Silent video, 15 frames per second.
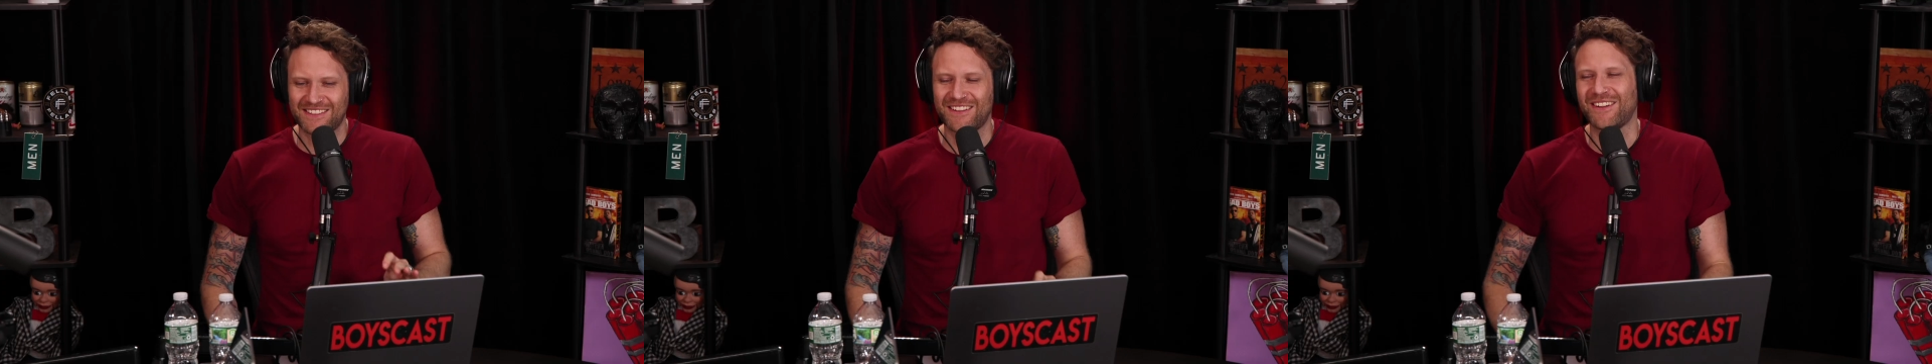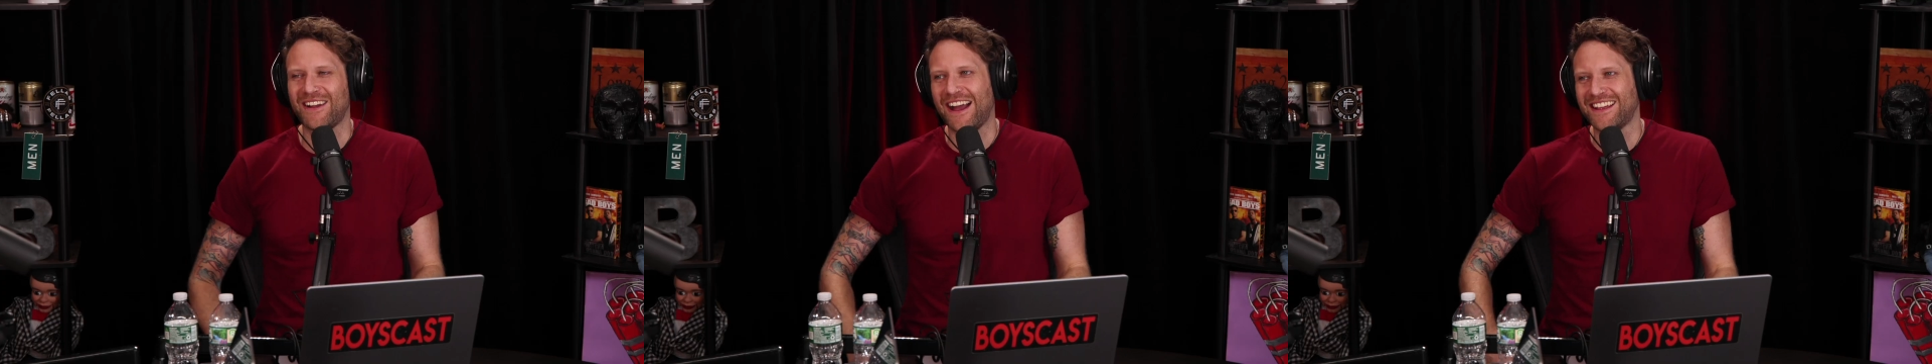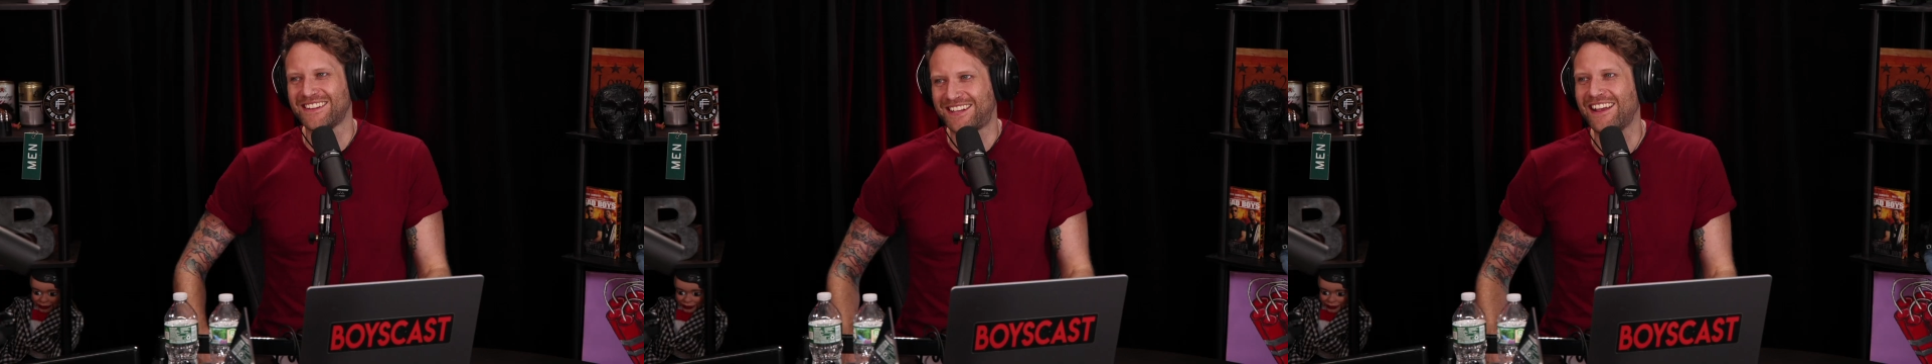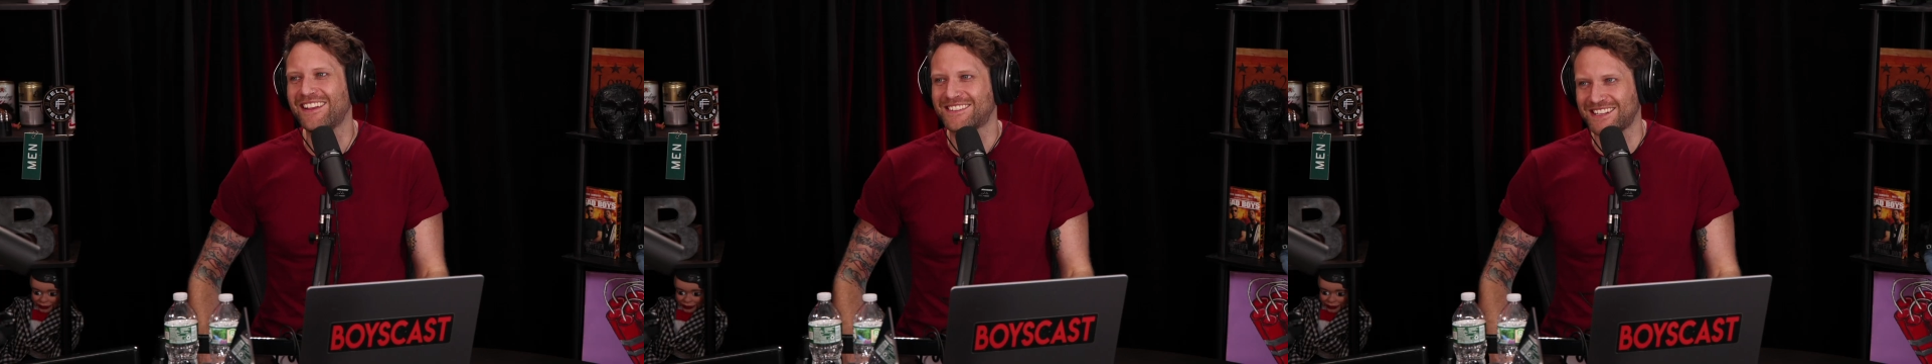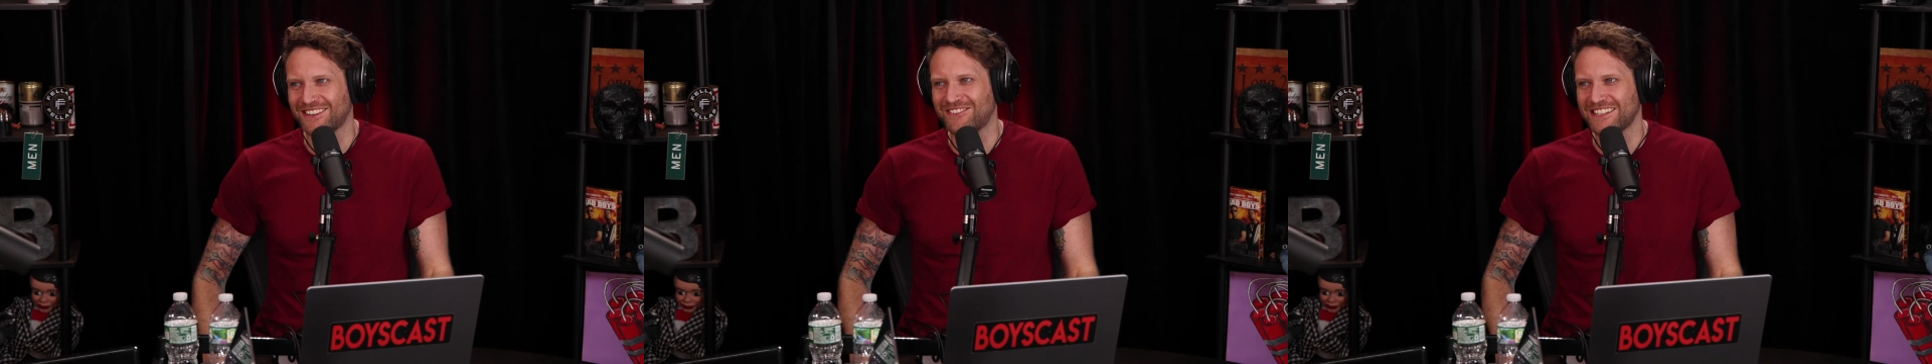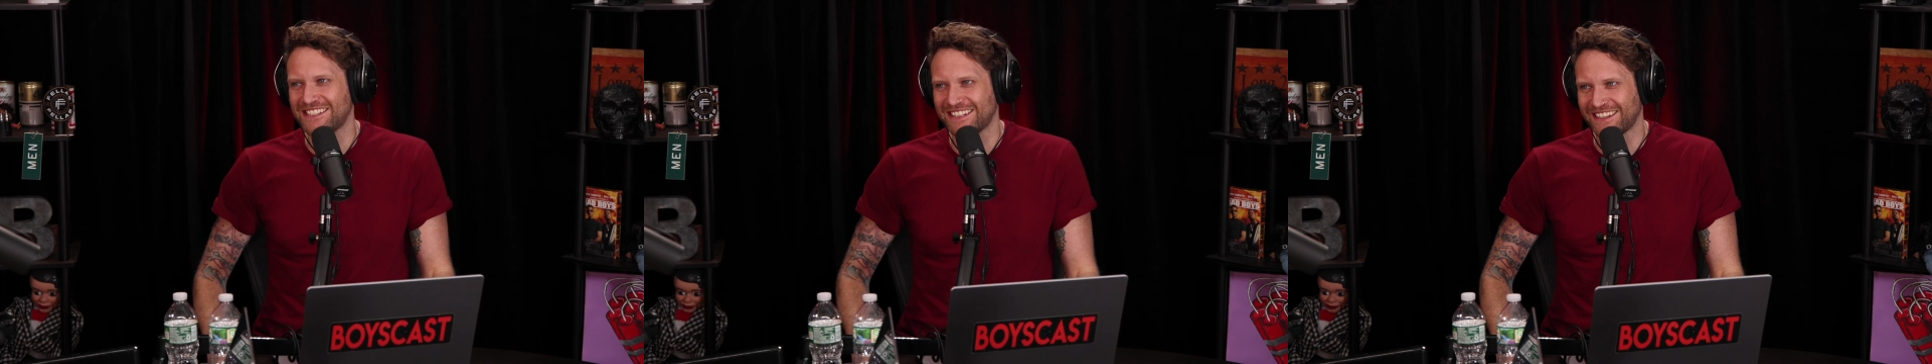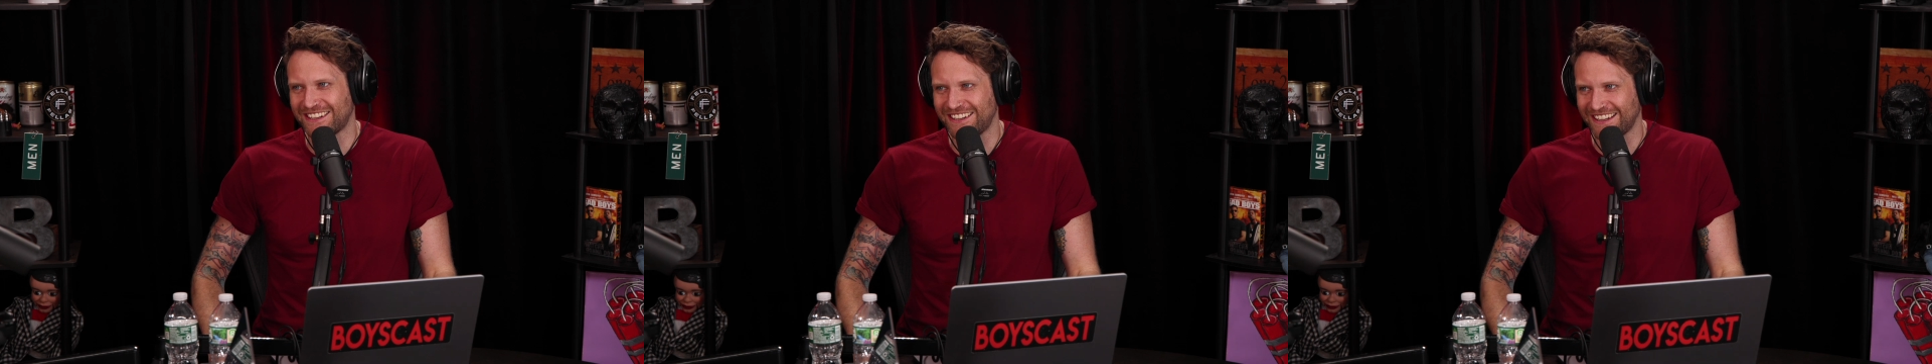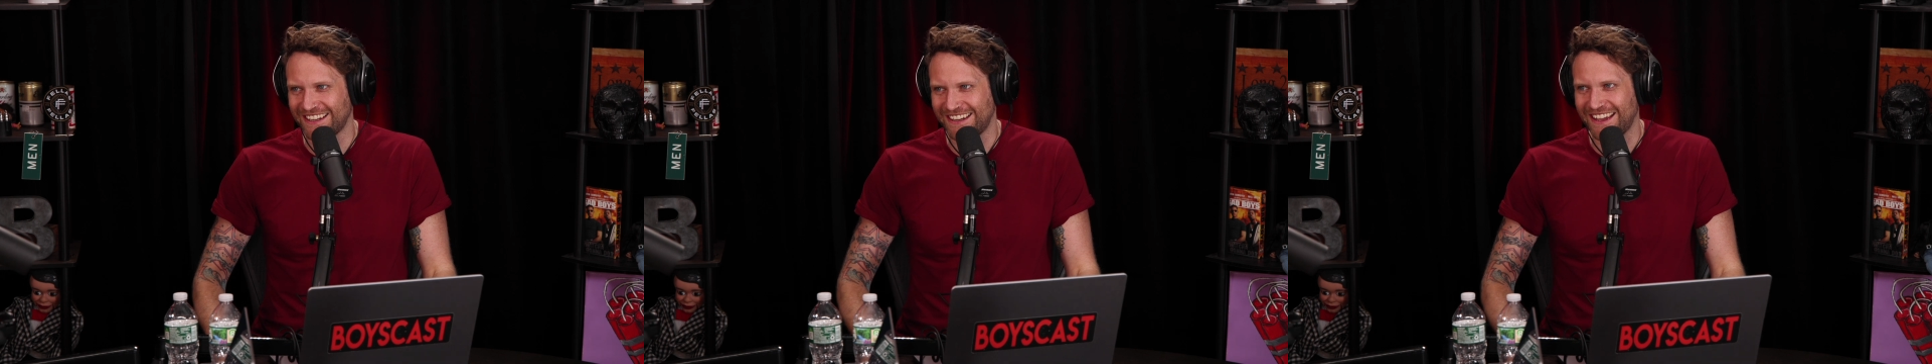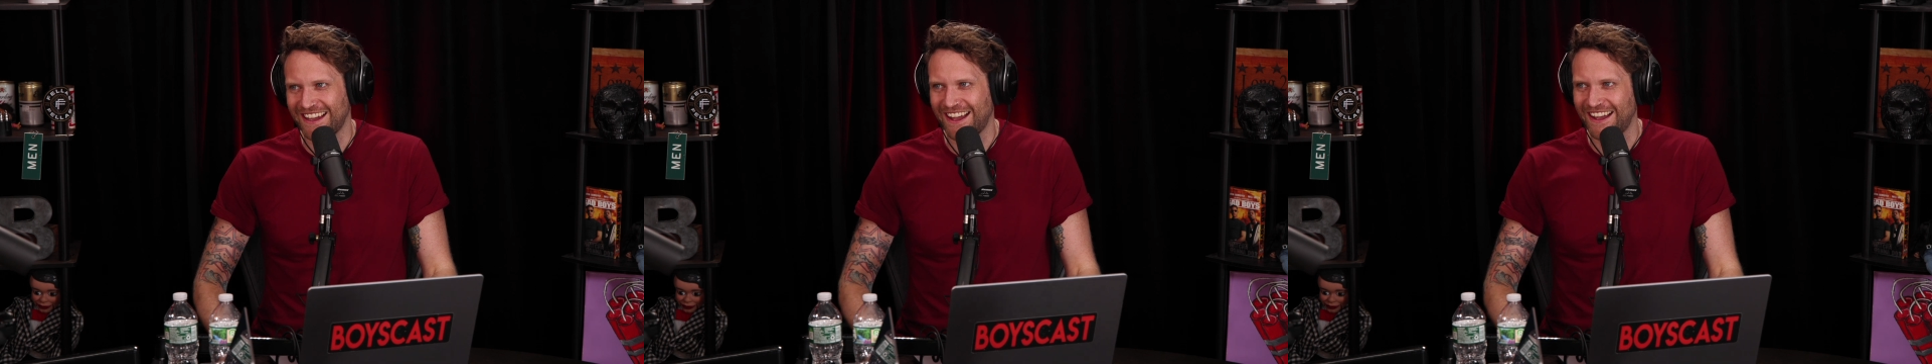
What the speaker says: there. Someone did a good.